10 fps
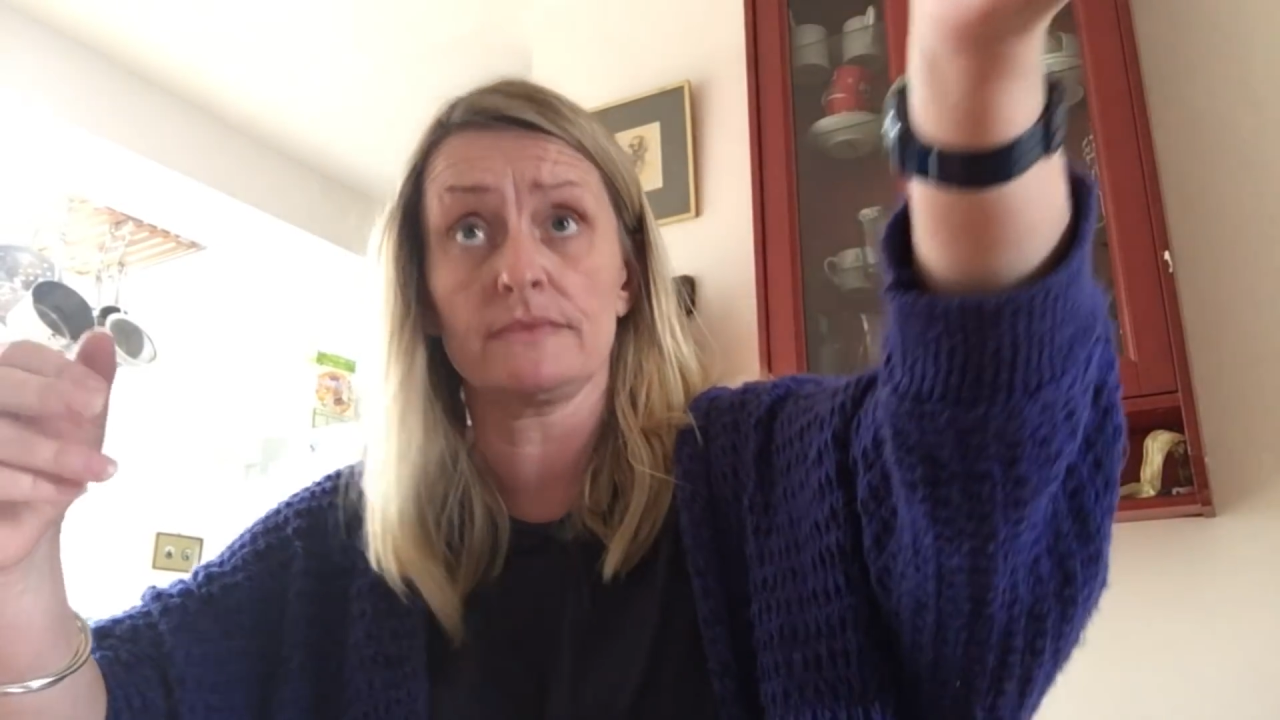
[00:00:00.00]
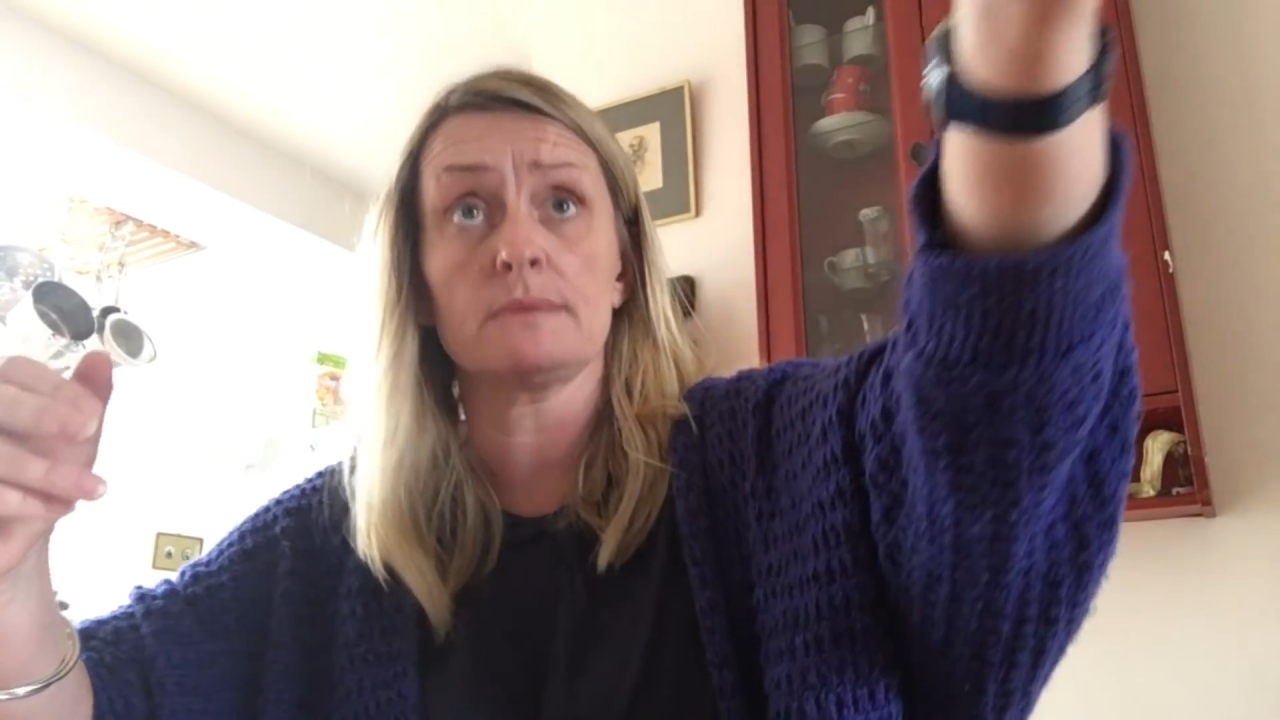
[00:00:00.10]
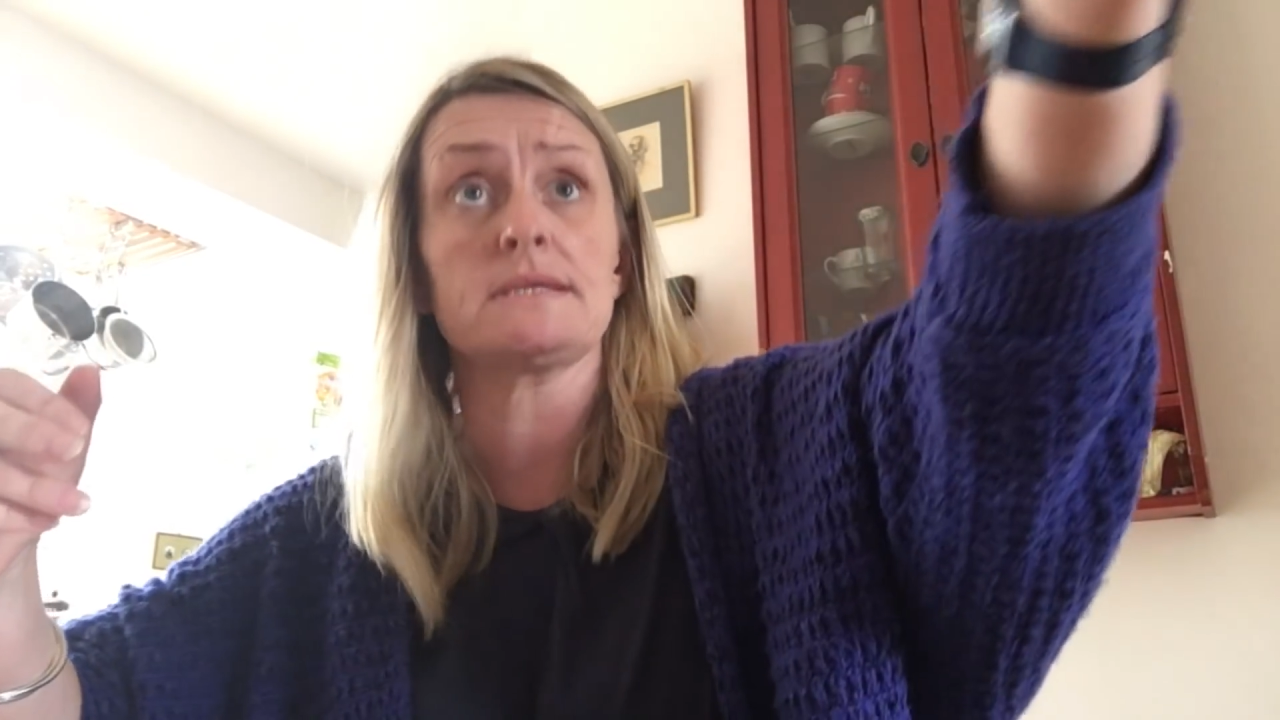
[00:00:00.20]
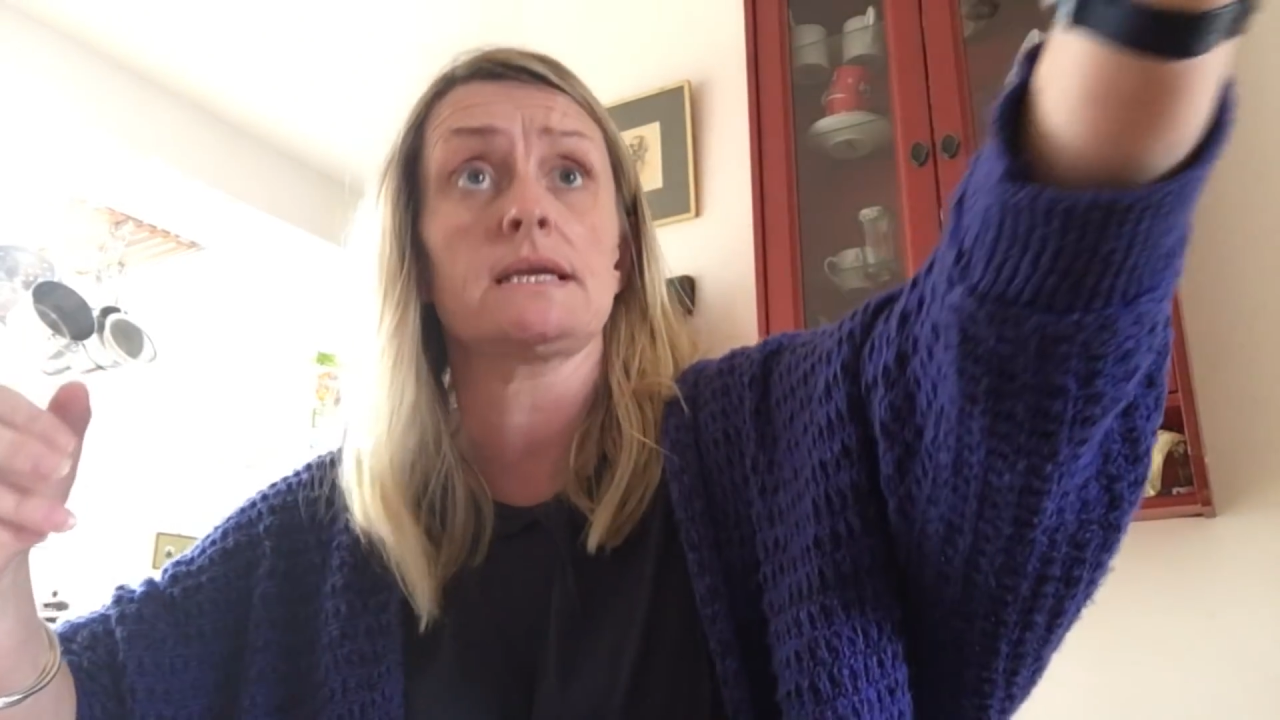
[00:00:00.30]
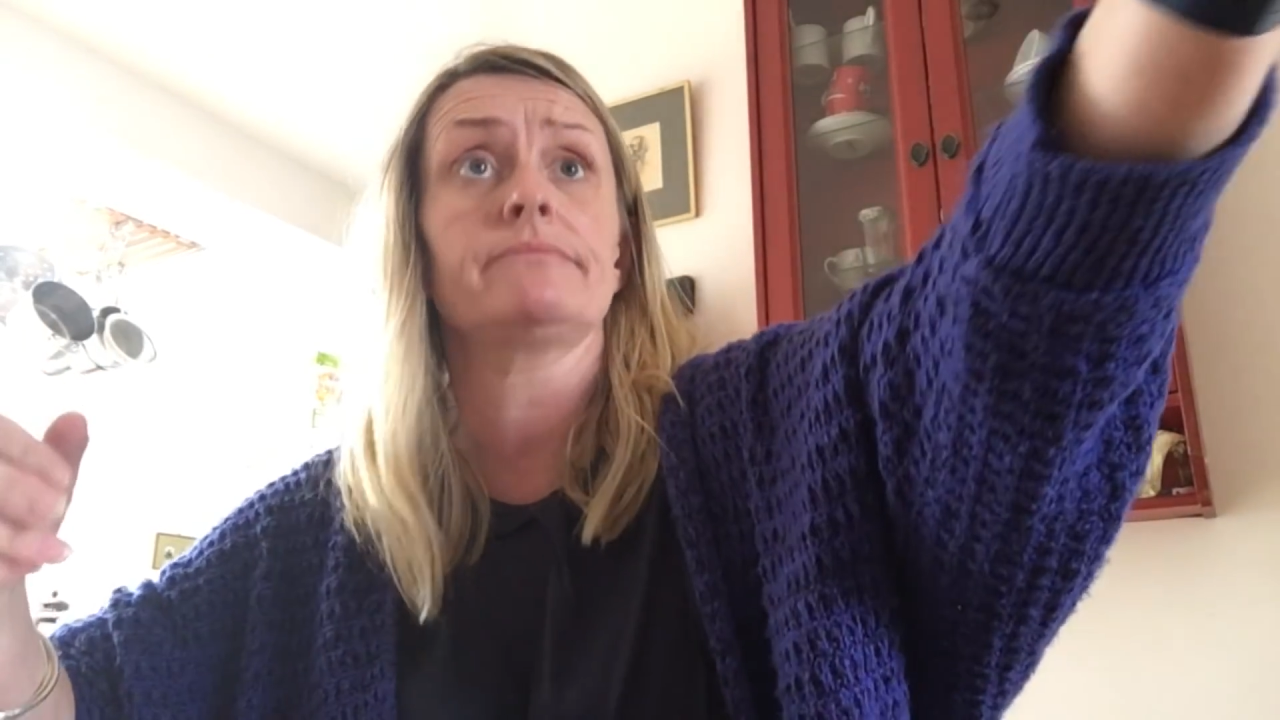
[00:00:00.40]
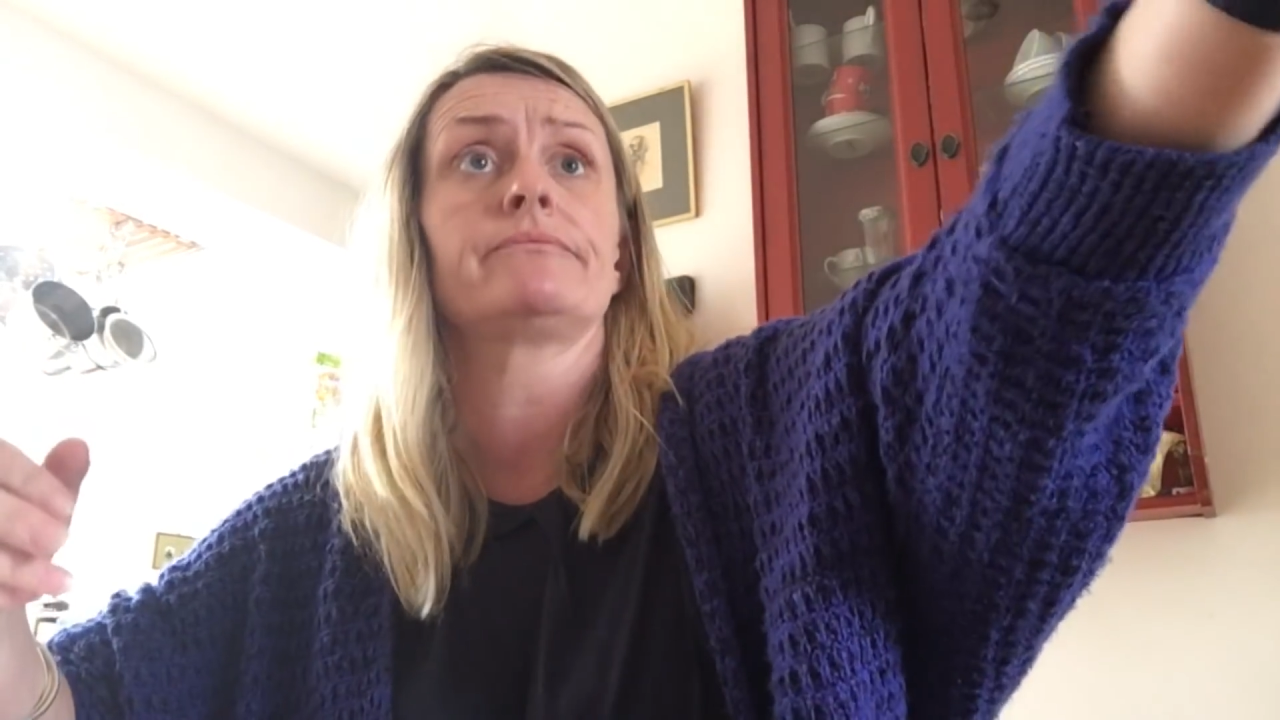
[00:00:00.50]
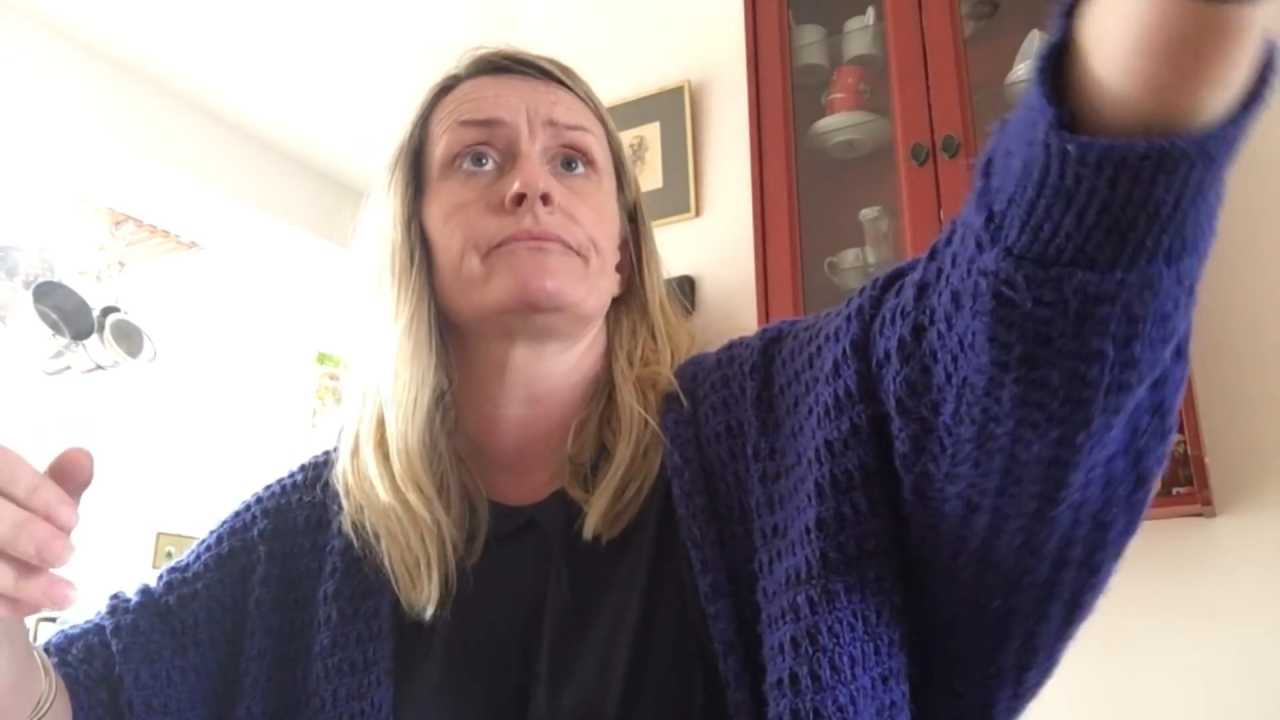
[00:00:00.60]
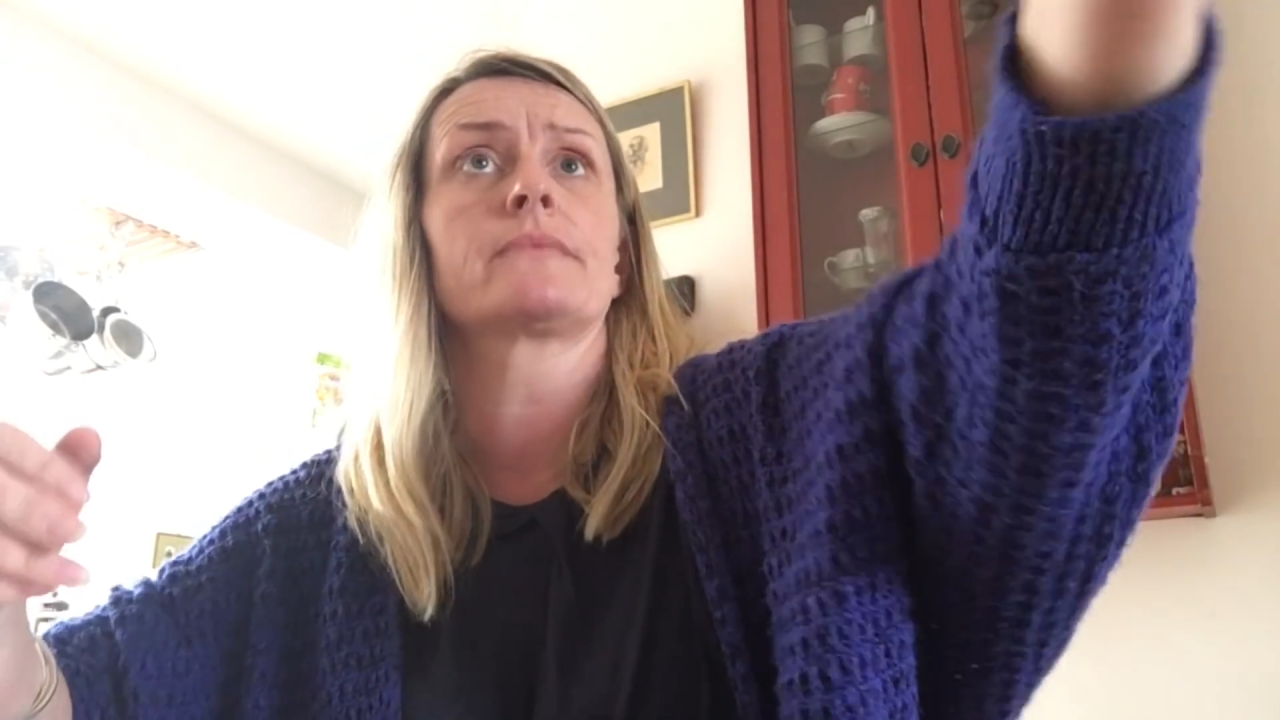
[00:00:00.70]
Let me see.